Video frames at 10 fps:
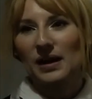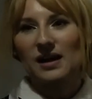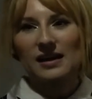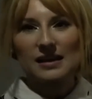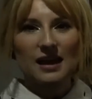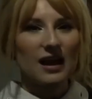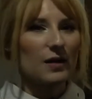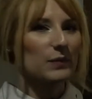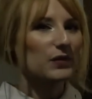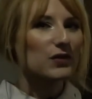by
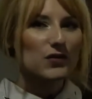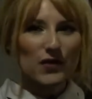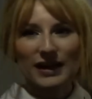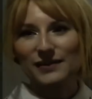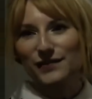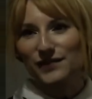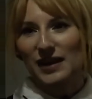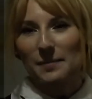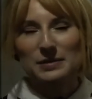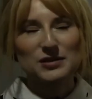the great
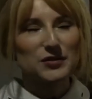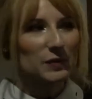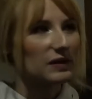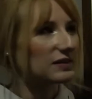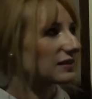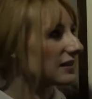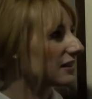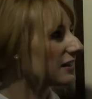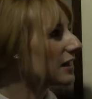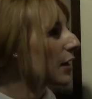Flemish
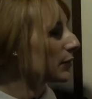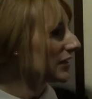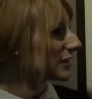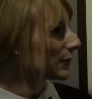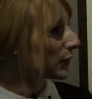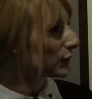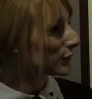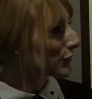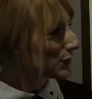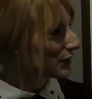master Peter Paul
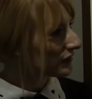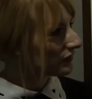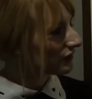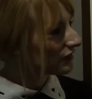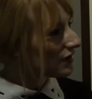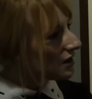Rubens,